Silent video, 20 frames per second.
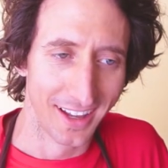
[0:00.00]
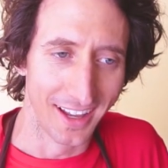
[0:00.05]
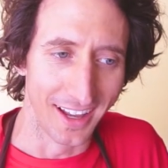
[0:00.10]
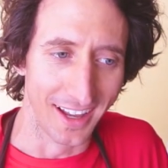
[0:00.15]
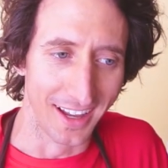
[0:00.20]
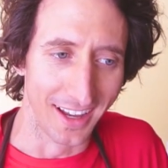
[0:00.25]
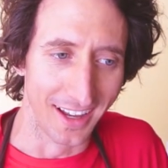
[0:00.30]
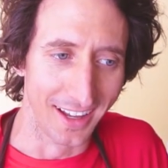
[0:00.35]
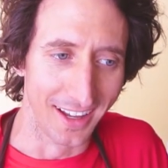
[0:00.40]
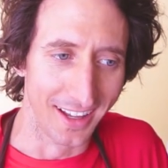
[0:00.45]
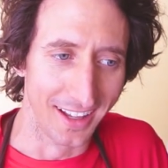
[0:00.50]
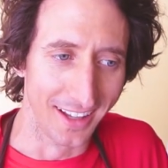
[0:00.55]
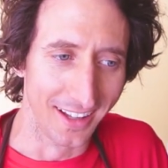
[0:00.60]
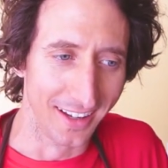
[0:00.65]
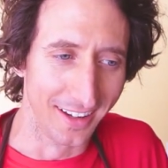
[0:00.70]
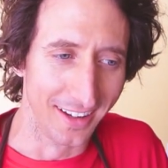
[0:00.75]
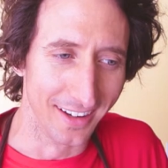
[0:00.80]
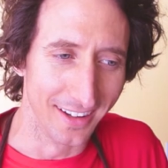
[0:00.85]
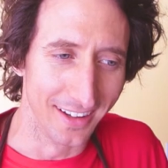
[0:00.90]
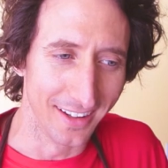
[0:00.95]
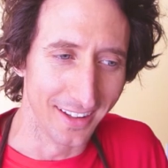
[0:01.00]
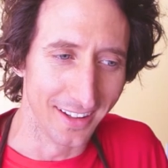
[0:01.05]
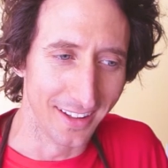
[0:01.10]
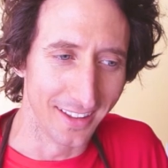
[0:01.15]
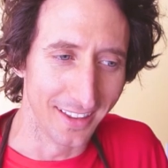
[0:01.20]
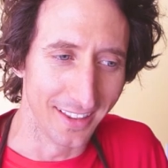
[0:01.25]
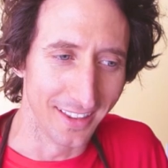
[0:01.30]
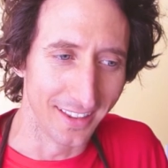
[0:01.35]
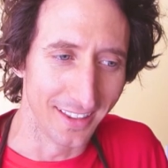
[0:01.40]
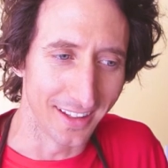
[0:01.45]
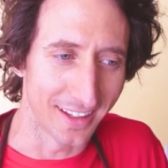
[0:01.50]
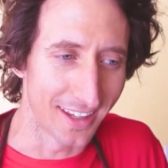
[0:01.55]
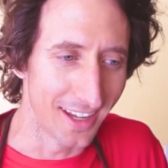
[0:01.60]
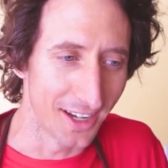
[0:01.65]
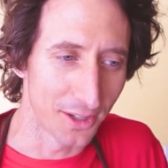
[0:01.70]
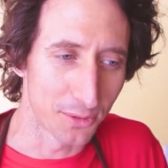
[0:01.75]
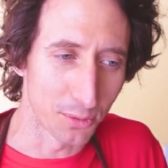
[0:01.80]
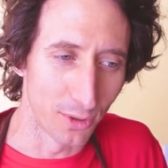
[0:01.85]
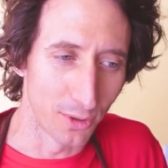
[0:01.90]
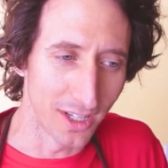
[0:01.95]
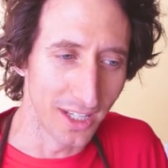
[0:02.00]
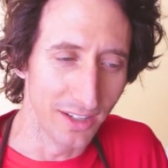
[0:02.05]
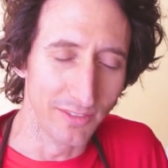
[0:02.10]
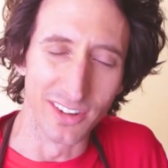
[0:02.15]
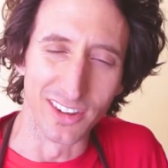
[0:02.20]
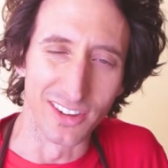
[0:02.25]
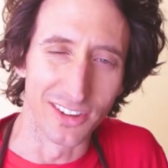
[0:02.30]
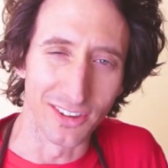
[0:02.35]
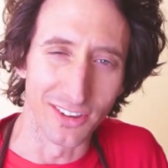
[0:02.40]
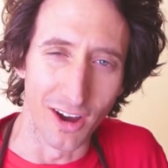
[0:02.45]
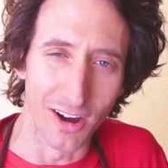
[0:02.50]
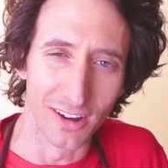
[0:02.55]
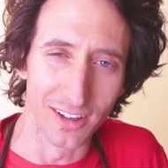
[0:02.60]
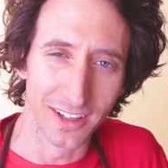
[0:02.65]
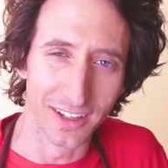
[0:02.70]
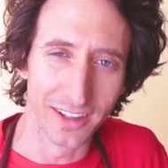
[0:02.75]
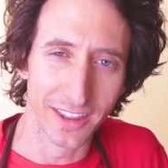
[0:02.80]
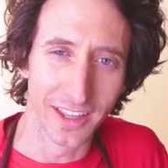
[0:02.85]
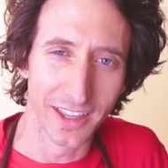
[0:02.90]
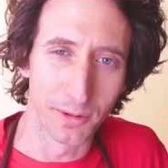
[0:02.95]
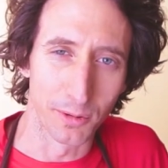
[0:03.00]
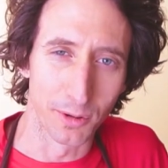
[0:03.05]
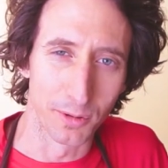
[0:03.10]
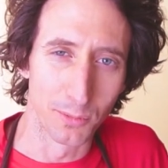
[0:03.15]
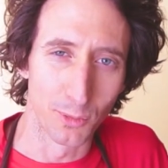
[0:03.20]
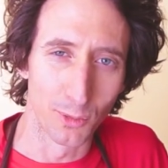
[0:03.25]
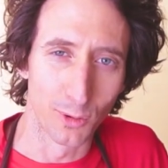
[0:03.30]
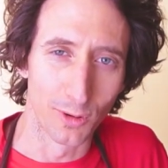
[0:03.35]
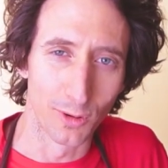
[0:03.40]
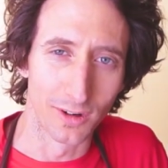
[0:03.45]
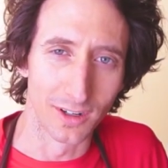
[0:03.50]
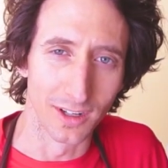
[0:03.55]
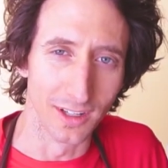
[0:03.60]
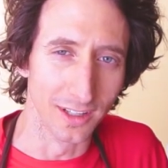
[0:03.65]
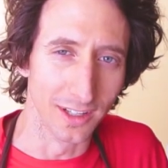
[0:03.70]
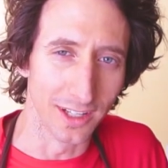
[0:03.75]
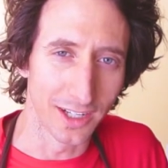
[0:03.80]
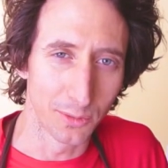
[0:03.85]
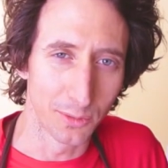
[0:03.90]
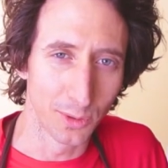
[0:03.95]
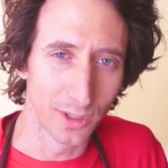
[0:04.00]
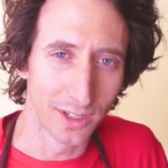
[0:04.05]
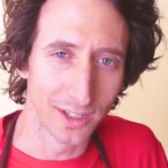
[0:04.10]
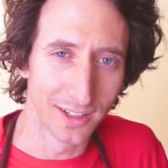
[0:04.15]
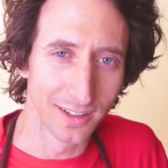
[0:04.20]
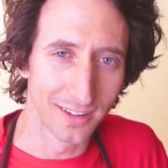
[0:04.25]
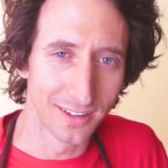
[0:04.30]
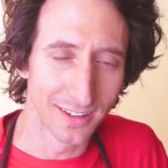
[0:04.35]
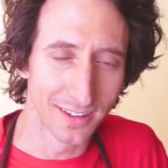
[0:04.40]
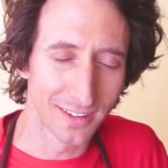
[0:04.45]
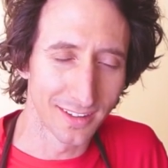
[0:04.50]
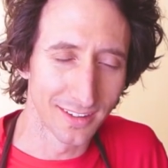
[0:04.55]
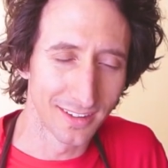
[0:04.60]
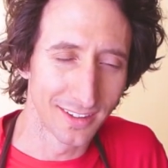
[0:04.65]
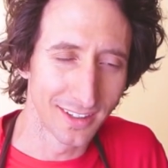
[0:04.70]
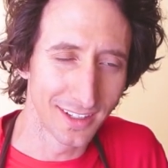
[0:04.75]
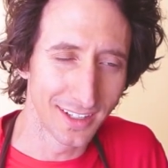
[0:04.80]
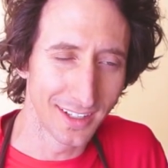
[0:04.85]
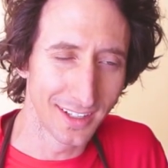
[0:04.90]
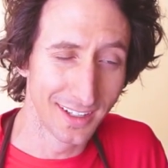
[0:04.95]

And the cakes weren't even solid, they were more liquid consistency.